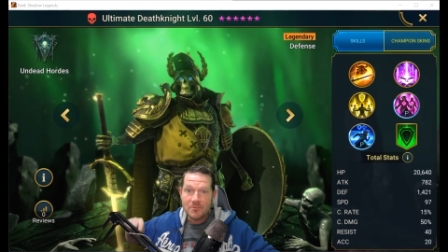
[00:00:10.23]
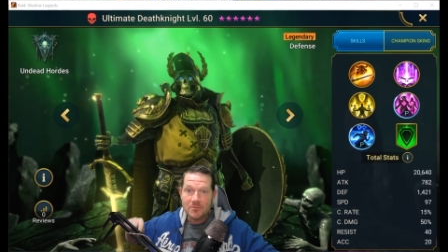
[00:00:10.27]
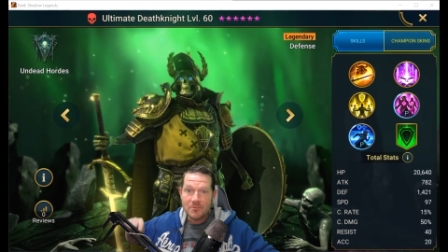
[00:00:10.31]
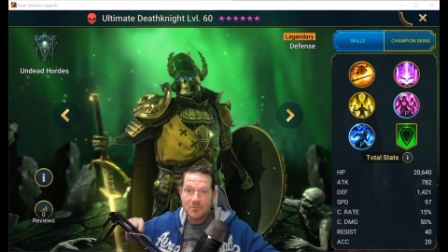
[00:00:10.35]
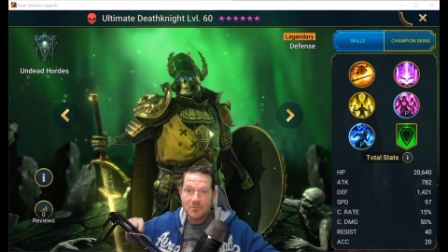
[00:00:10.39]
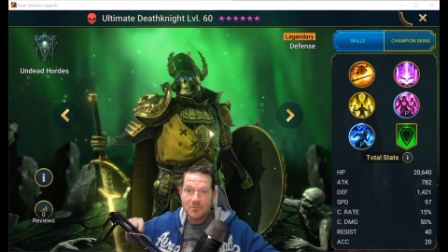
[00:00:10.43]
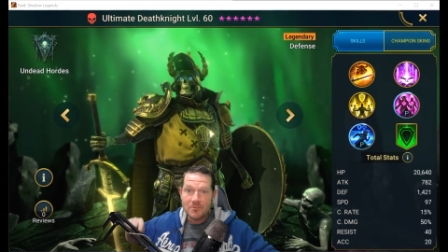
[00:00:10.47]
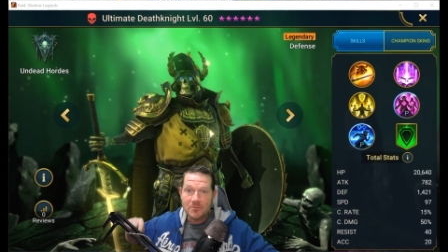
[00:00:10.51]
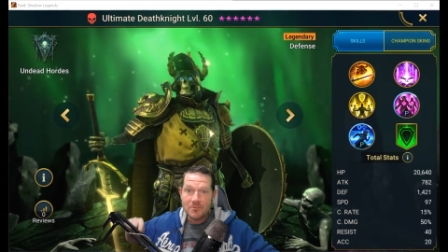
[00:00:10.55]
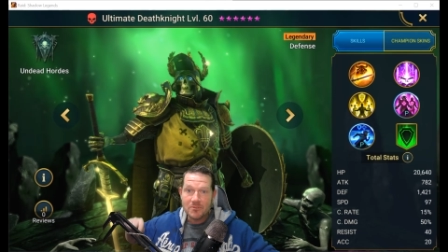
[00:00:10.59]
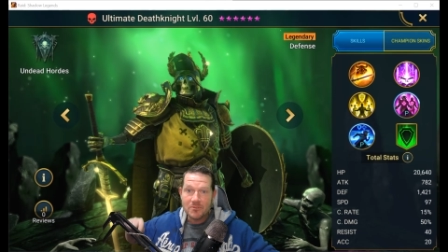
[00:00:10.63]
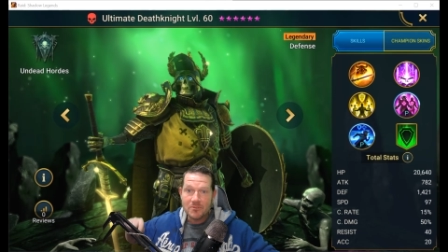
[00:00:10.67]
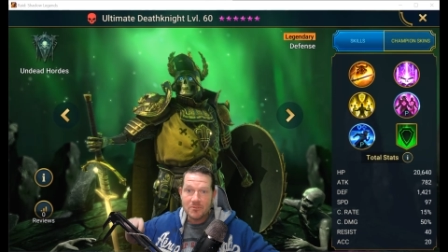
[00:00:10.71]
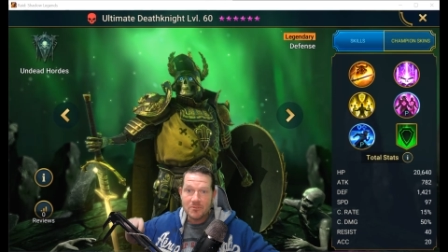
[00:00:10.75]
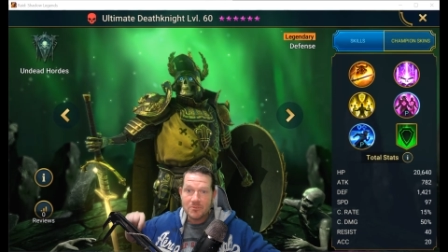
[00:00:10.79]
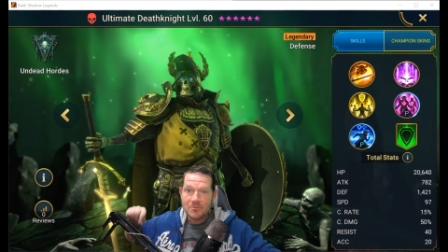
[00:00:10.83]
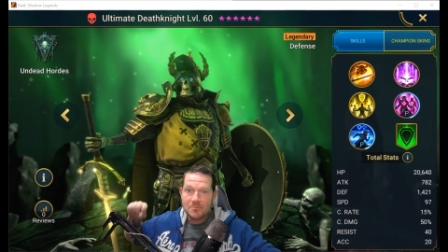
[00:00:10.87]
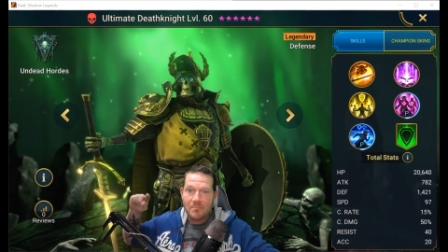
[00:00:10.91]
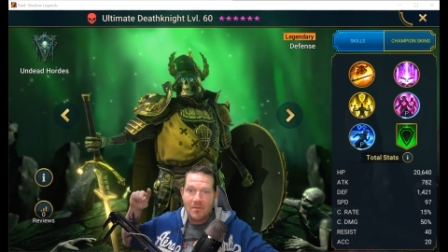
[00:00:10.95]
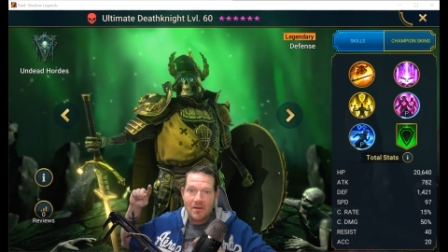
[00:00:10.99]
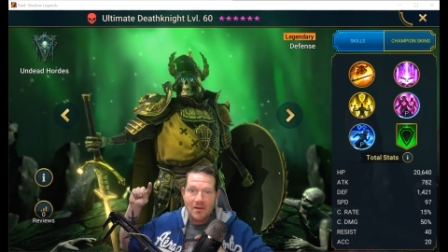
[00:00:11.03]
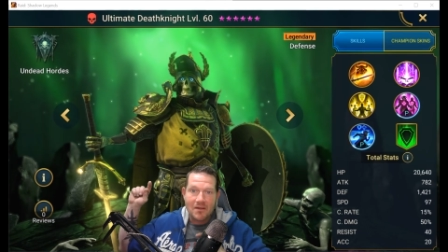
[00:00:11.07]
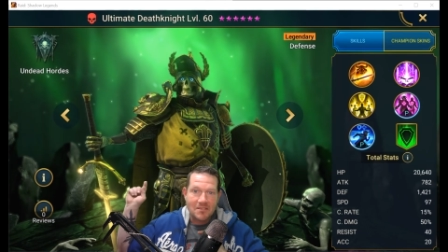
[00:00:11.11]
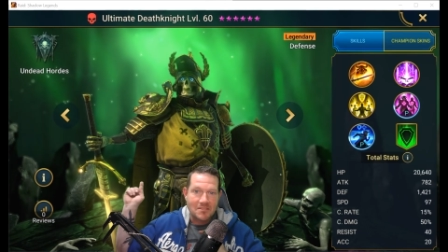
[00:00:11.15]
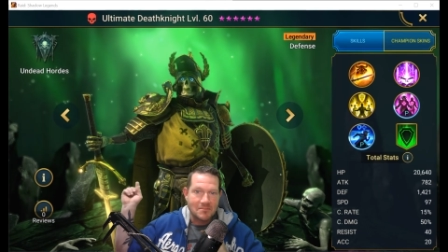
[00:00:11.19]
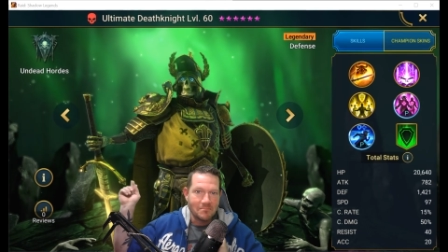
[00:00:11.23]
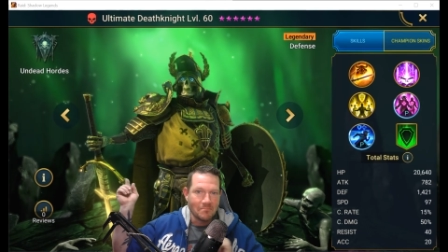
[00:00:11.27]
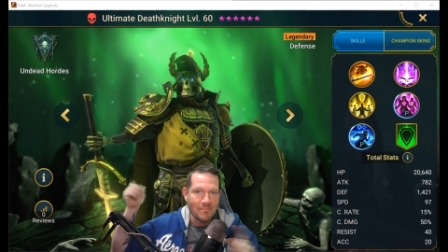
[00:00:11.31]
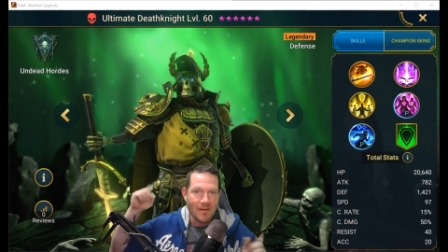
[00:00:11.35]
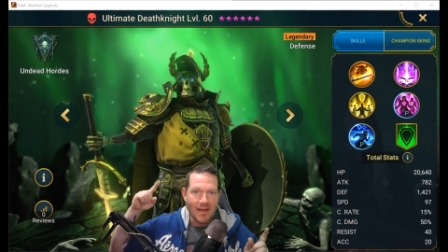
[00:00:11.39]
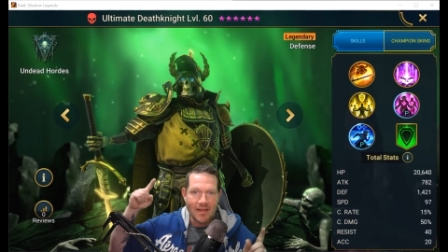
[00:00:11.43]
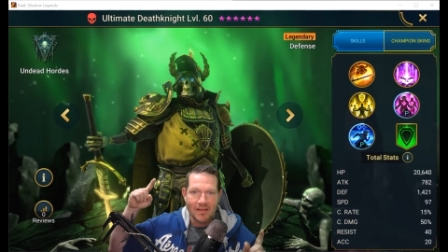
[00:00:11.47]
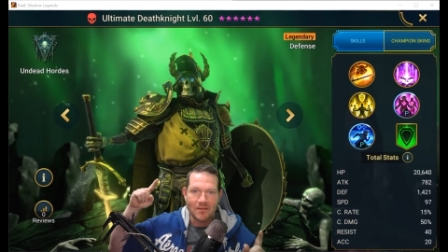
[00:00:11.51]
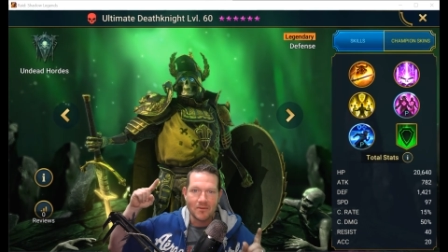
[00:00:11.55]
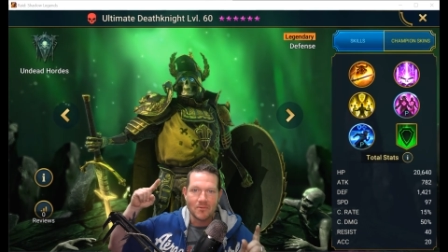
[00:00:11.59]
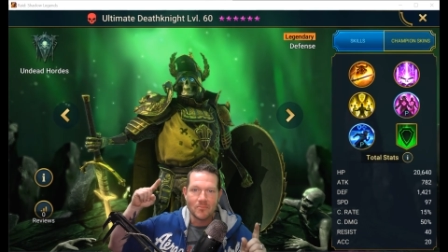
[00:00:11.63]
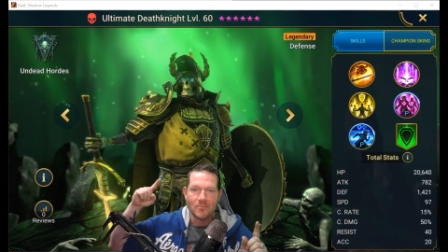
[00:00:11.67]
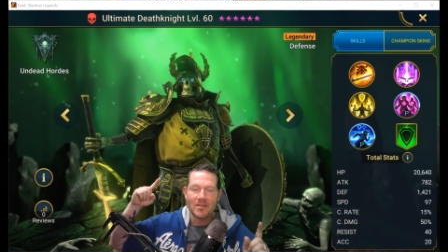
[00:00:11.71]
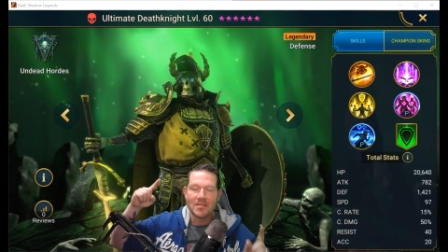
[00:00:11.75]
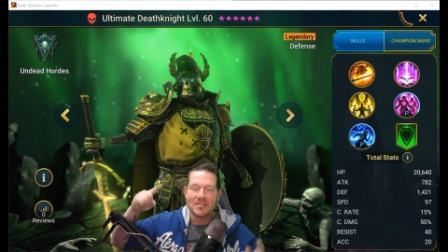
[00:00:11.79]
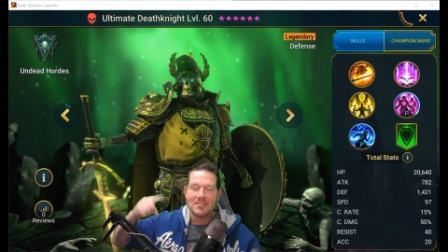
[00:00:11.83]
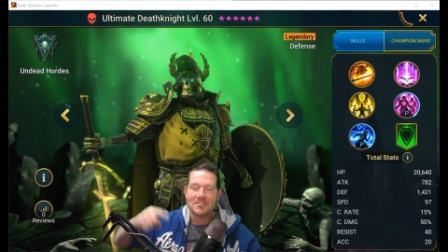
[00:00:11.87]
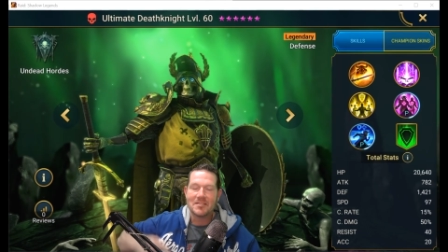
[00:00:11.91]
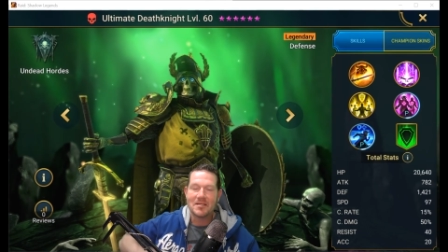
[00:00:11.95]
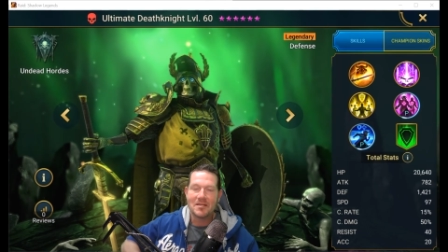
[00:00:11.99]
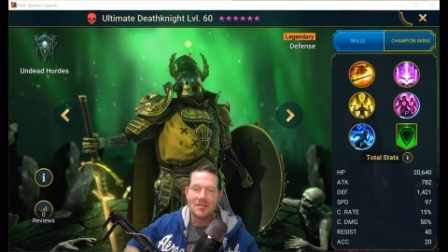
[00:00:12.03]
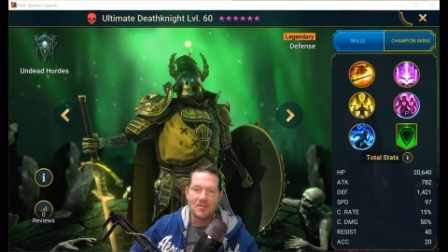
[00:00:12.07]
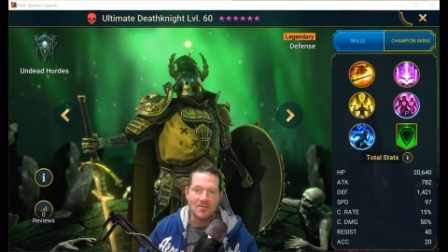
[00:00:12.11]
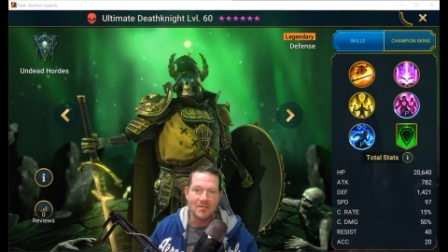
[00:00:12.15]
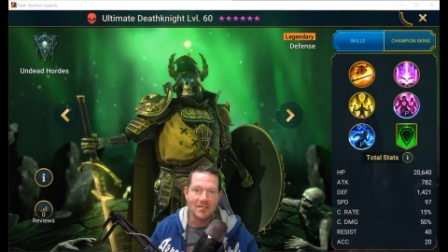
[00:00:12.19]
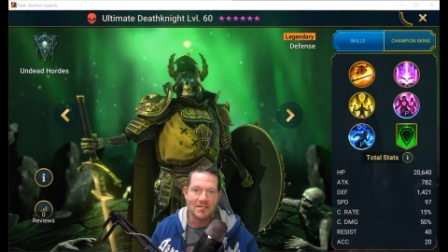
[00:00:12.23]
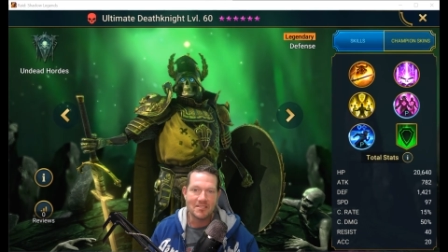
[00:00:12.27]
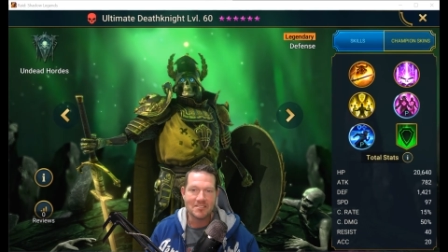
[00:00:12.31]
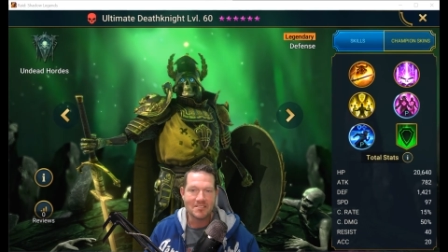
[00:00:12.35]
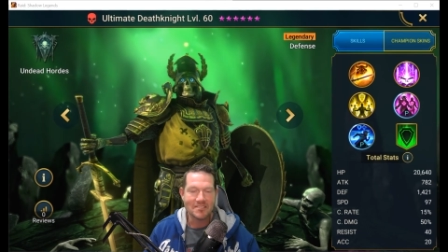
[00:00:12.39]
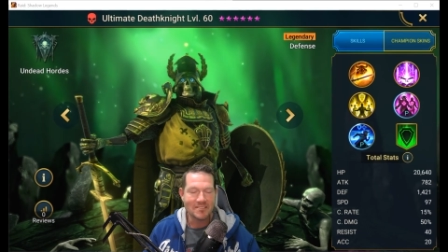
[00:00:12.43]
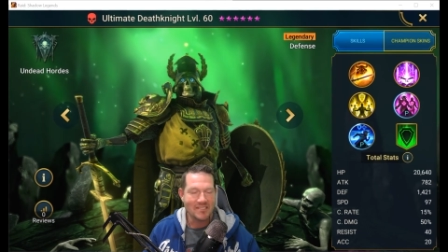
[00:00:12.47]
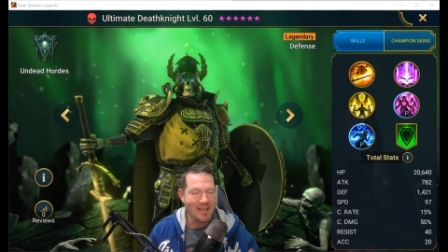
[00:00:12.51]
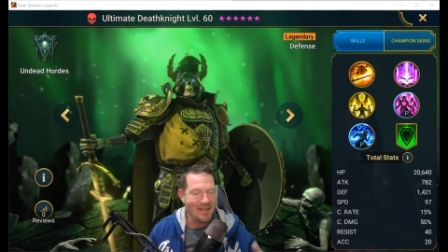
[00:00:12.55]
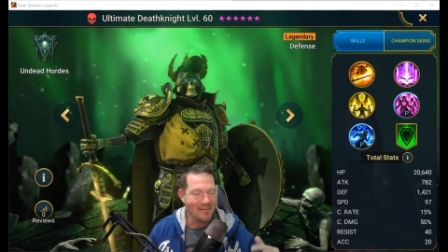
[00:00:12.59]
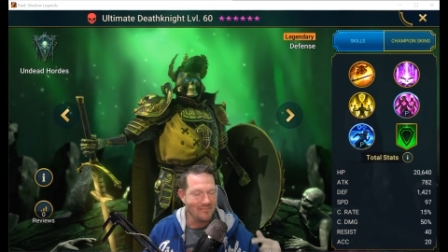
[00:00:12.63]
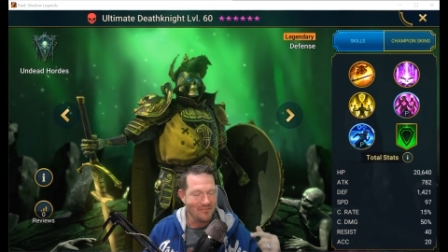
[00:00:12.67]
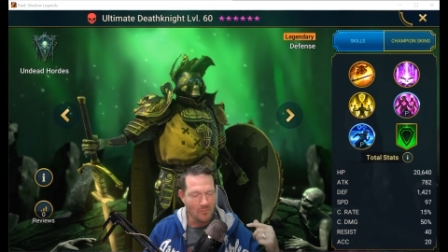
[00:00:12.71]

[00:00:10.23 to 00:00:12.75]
Hey guys, Fusebox back on Raid Shadow Legends,